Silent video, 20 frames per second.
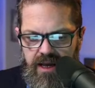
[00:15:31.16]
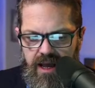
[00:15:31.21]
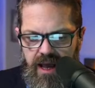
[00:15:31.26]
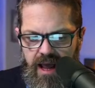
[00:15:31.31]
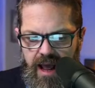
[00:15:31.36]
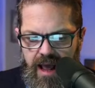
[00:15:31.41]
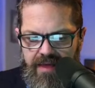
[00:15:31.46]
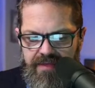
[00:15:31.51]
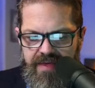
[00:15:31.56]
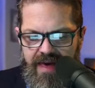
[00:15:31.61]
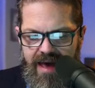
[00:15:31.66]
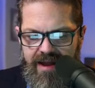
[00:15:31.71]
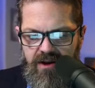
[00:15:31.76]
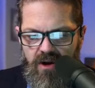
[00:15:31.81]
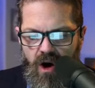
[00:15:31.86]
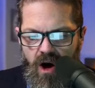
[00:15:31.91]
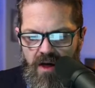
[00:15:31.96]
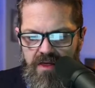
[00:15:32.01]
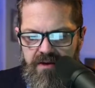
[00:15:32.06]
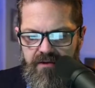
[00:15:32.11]
and that
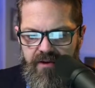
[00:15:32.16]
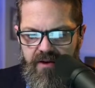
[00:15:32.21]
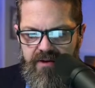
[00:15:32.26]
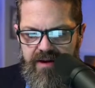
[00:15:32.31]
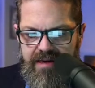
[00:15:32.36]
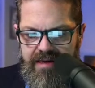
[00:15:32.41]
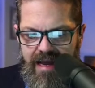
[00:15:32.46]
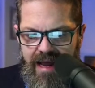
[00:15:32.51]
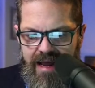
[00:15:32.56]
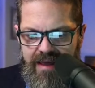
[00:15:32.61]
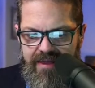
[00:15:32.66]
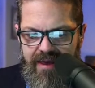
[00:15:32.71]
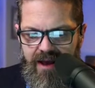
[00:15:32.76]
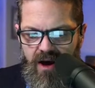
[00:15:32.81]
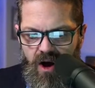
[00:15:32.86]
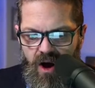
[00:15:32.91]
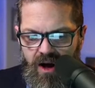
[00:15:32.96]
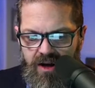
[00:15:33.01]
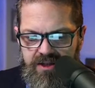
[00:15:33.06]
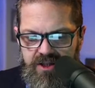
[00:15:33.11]
on the very day they
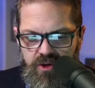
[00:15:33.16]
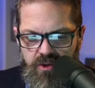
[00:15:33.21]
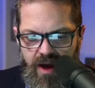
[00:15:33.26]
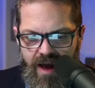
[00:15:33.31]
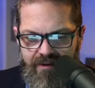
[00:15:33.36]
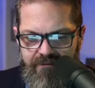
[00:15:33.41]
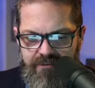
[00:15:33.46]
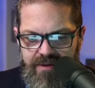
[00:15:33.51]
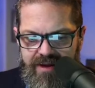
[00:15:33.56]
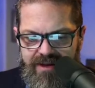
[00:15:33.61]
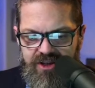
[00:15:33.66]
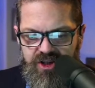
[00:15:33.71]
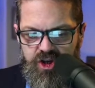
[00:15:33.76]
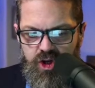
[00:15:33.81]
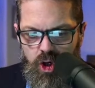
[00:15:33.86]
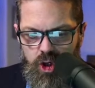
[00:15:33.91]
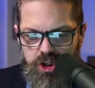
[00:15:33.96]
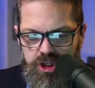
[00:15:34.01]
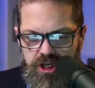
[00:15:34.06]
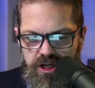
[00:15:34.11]
ought to have been
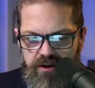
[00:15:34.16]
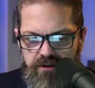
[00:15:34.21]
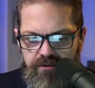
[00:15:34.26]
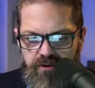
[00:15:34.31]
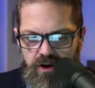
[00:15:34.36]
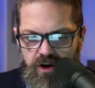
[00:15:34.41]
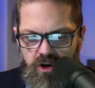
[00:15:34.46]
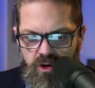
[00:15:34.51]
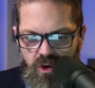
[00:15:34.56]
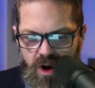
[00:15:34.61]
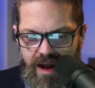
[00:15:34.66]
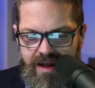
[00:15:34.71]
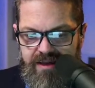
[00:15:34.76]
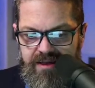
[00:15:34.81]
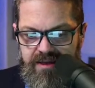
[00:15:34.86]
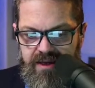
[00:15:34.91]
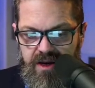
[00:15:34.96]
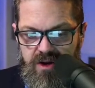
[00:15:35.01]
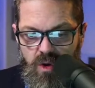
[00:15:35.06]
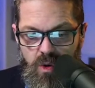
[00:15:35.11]
searching for
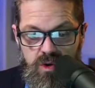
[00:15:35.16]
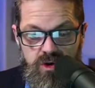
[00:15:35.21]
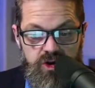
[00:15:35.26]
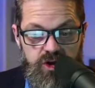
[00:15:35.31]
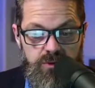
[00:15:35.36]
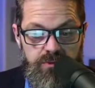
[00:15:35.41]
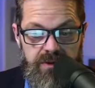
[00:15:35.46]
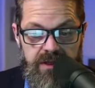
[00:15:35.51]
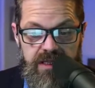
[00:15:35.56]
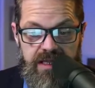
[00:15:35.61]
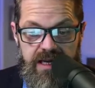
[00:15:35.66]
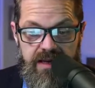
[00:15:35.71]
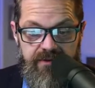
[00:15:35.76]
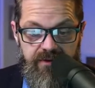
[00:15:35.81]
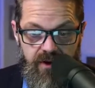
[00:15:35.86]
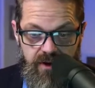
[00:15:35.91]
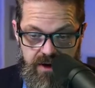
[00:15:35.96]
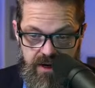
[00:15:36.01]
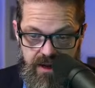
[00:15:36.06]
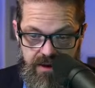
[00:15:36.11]
Christ in order to believe
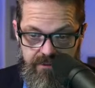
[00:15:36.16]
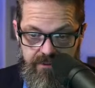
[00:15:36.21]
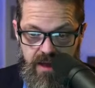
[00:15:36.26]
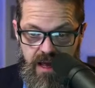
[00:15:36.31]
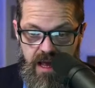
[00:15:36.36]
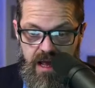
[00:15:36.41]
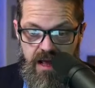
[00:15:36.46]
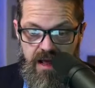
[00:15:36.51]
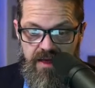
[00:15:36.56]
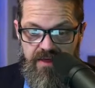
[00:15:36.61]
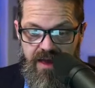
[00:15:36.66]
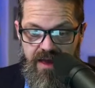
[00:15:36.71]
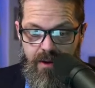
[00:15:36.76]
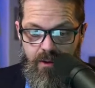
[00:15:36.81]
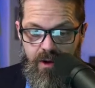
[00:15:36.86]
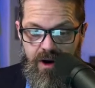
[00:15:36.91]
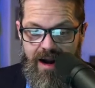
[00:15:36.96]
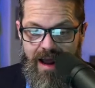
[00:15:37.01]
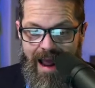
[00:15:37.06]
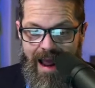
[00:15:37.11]
on him, they
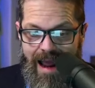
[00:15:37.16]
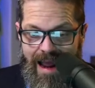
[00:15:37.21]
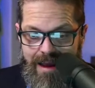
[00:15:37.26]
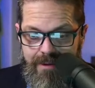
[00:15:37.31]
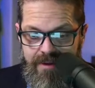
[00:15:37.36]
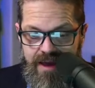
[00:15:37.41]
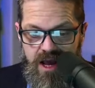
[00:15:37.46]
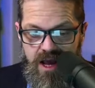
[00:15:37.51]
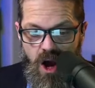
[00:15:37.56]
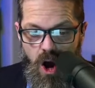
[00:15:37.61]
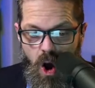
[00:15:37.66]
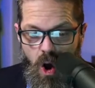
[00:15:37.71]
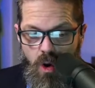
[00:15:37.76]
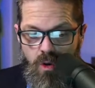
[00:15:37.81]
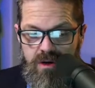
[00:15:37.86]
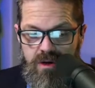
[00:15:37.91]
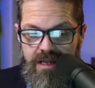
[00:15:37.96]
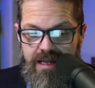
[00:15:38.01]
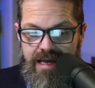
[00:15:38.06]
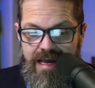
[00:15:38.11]
were aiming
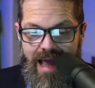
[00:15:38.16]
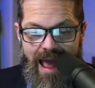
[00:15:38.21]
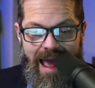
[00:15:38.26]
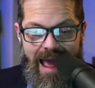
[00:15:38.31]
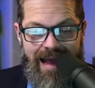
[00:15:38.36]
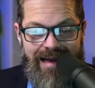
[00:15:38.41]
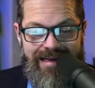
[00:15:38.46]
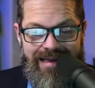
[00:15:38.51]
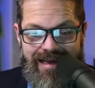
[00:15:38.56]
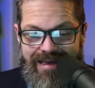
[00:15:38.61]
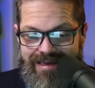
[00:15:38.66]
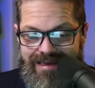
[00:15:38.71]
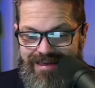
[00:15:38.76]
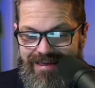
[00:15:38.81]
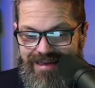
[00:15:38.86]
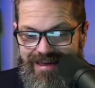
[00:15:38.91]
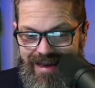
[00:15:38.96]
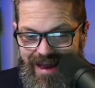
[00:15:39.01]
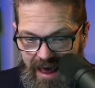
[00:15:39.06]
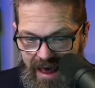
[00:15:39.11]
only at
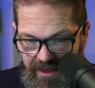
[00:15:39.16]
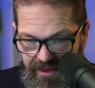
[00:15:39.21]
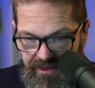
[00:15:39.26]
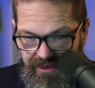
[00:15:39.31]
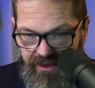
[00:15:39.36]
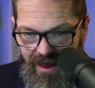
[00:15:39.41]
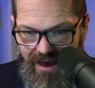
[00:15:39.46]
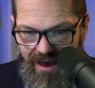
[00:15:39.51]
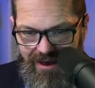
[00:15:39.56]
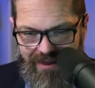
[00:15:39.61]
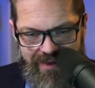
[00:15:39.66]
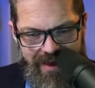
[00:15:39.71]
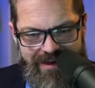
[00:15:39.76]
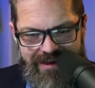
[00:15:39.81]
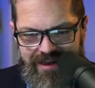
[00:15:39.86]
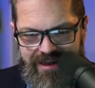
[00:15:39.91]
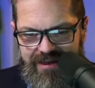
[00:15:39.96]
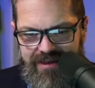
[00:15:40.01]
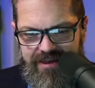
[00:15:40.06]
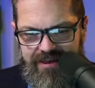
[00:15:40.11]
his death.
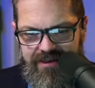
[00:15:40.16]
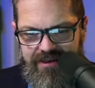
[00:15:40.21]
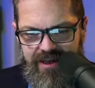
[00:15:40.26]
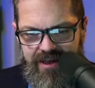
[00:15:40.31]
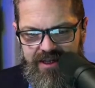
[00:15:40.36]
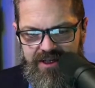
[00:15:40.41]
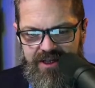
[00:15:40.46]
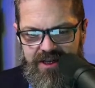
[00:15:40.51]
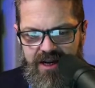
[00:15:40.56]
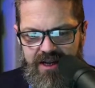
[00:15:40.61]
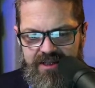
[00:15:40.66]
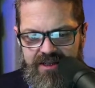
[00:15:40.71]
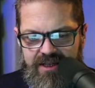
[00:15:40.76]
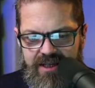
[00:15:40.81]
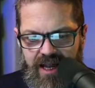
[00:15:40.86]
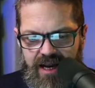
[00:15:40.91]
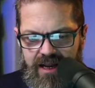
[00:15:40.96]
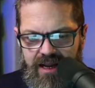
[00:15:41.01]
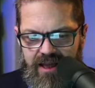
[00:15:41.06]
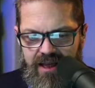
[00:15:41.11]
That is such an
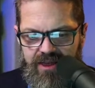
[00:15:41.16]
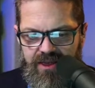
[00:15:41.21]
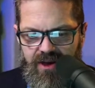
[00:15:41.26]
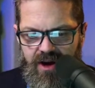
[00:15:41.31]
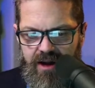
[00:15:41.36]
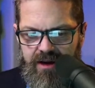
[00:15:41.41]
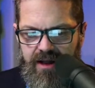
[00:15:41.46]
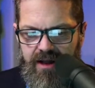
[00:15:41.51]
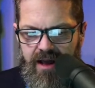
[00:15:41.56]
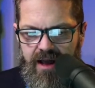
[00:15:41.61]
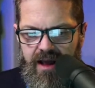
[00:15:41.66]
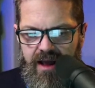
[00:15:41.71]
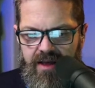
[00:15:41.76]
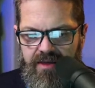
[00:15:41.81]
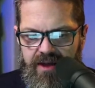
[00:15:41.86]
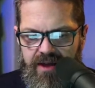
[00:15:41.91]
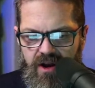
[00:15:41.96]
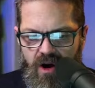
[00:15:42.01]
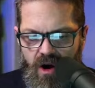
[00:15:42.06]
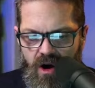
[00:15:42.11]
unsettling thought,
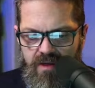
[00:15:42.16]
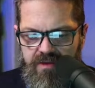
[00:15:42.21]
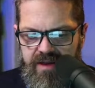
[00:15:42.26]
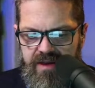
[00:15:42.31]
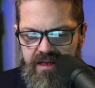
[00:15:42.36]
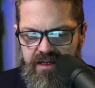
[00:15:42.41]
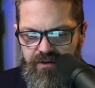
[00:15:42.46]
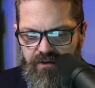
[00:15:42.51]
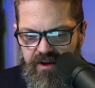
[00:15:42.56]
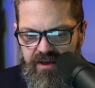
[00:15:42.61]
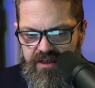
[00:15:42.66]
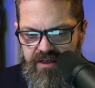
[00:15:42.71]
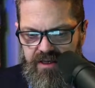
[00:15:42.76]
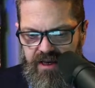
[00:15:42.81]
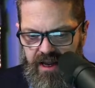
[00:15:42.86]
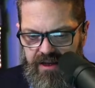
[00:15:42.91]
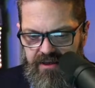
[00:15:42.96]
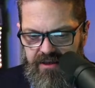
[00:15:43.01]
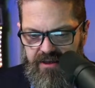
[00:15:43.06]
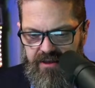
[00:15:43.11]
that on these feast
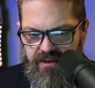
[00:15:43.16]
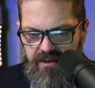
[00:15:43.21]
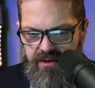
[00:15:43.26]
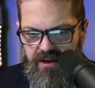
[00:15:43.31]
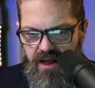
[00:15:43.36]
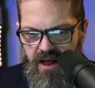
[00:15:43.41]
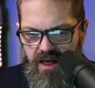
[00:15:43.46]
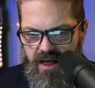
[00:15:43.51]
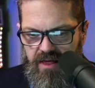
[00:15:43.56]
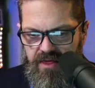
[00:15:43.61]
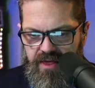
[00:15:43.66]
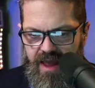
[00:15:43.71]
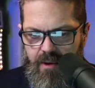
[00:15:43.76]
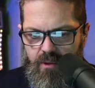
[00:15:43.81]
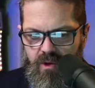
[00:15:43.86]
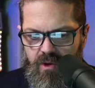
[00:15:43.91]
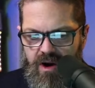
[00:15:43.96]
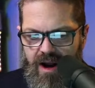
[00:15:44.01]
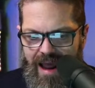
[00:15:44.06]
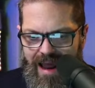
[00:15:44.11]
days, they
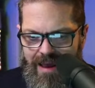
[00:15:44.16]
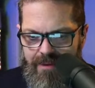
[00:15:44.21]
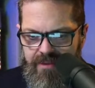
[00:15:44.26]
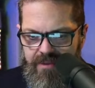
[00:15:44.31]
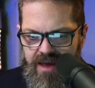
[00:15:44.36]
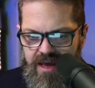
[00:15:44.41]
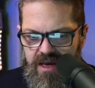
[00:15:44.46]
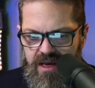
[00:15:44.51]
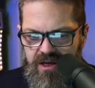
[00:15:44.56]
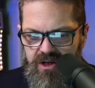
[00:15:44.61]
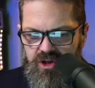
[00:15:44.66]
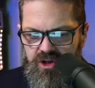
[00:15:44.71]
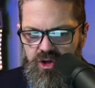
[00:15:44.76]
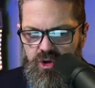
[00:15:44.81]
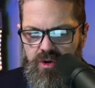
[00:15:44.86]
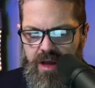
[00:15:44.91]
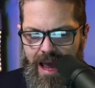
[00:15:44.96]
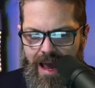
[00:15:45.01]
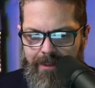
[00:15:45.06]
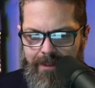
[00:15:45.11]
were aiming
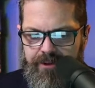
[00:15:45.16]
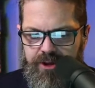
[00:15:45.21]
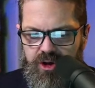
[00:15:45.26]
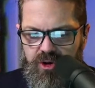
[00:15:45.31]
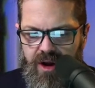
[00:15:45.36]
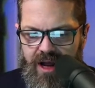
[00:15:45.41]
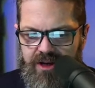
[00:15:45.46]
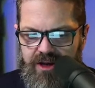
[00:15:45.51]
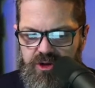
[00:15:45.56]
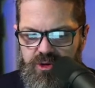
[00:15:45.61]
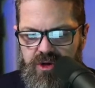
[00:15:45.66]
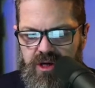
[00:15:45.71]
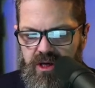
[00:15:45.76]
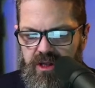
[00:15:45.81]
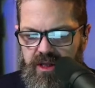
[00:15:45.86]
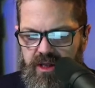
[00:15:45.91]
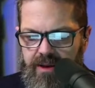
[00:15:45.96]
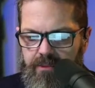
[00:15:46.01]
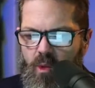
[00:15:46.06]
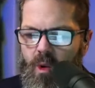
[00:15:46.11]
to capture and to
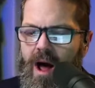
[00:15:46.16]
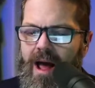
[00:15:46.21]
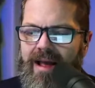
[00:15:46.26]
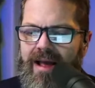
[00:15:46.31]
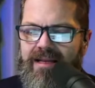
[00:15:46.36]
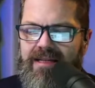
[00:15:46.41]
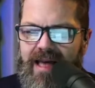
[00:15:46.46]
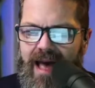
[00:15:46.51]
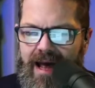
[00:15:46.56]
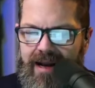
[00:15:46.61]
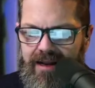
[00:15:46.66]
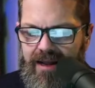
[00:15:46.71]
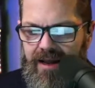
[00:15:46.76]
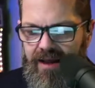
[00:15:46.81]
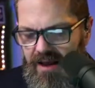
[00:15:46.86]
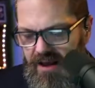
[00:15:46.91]
kill him. Why is that?